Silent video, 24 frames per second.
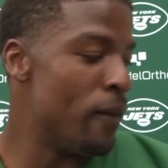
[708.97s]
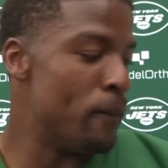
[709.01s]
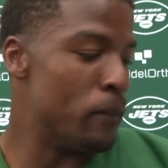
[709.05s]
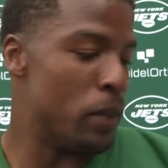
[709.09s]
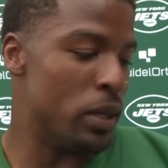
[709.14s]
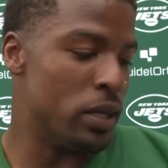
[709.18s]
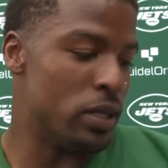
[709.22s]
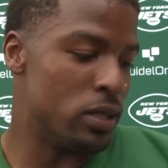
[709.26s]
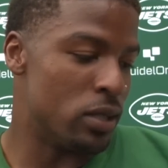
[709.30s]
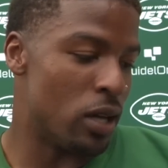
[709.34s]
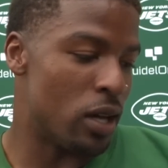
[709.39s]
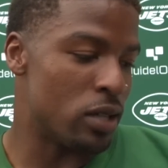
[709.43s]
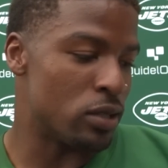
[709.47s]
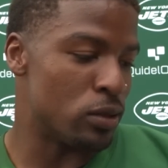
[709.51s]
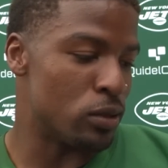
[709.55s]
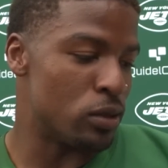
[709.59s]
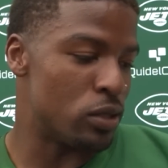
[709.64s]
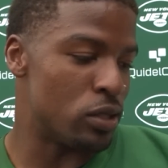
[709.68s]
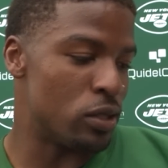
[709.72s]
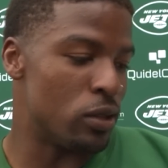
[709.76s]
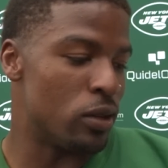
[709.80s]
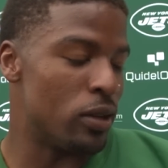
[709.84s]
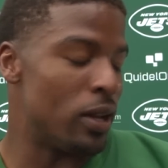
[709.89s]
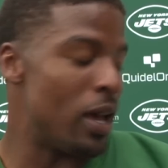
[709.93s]
but he's also
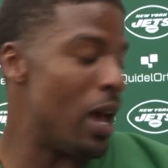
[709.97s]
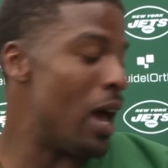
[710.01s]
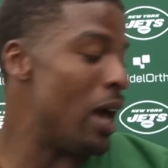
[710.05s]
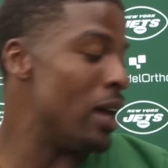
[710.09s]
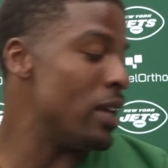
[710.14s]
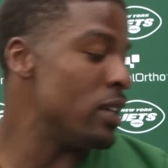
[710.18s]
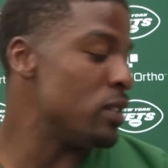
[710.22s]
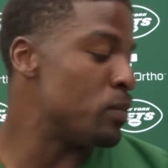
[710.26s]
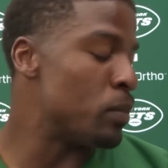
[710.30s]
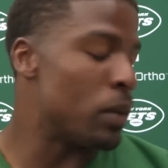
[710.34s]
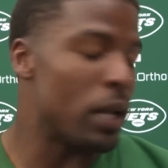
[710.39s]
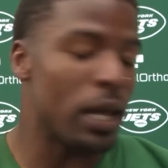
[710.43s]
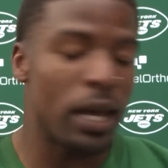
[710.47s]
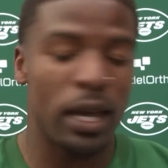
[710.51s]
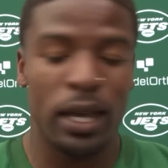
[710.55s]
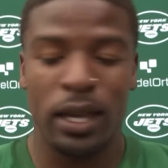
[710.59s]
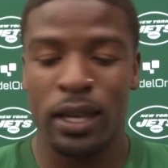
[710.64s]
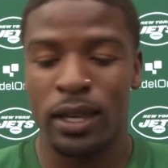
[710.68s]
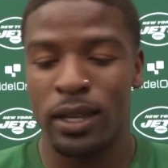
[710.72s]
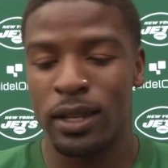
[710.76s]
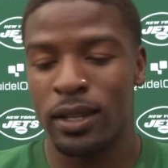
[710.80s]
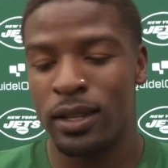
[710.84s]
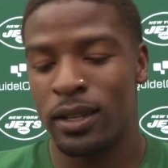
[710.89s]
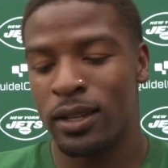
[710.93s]
showing how he's
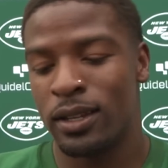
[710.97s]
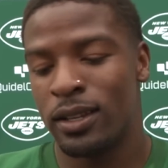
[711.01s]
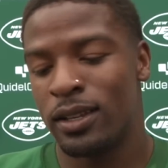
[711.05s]
playing.